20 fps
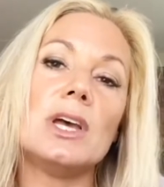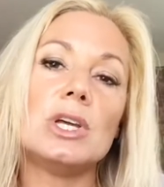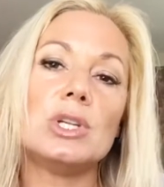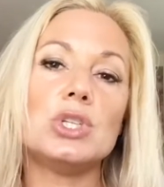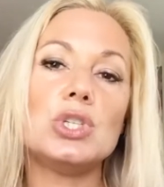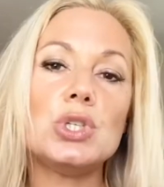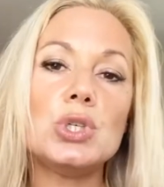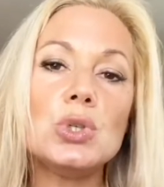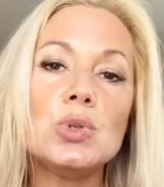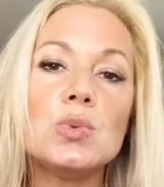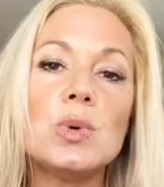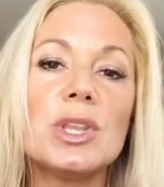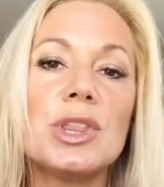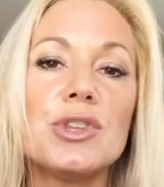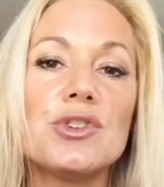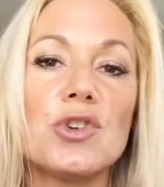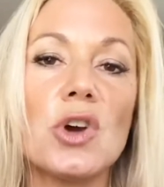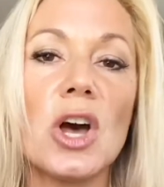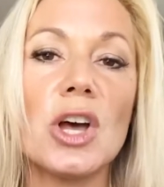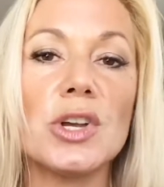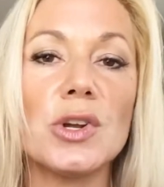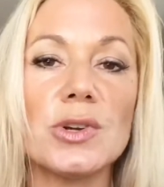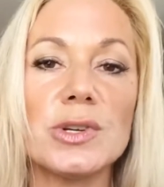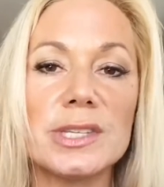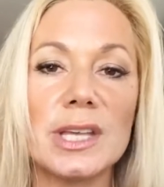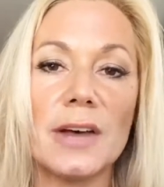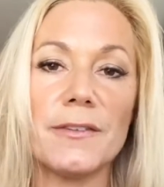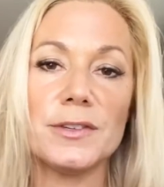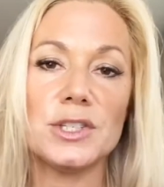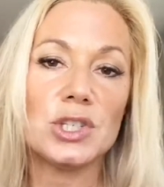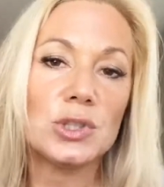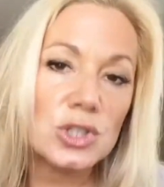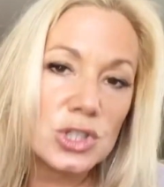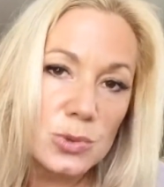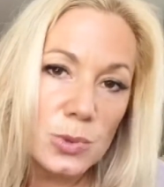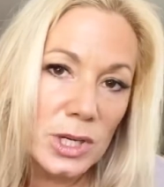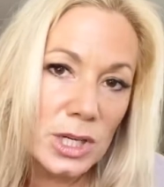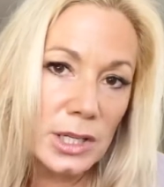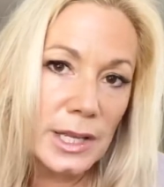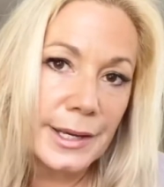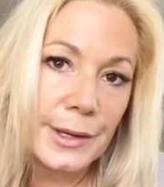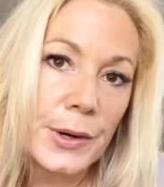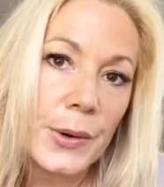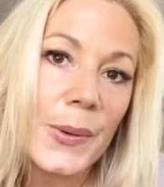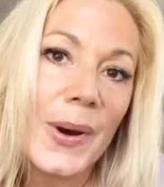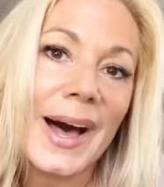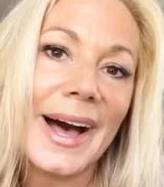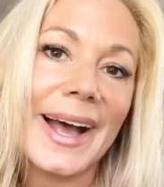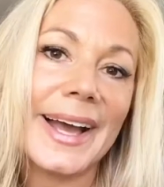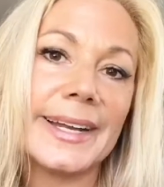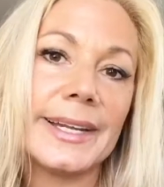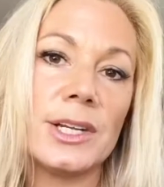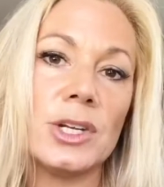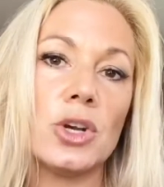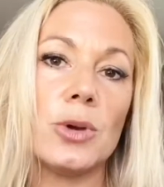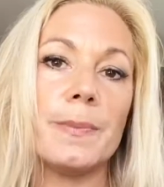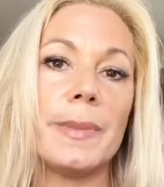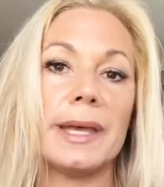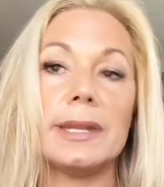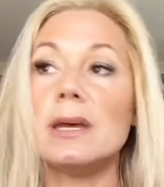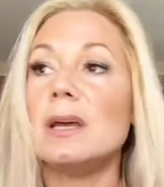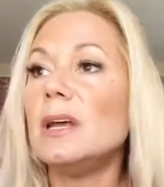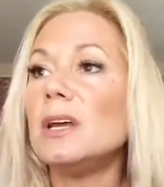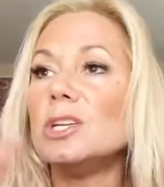Do you withdraw yourself? Do you just want to go hide in your bed?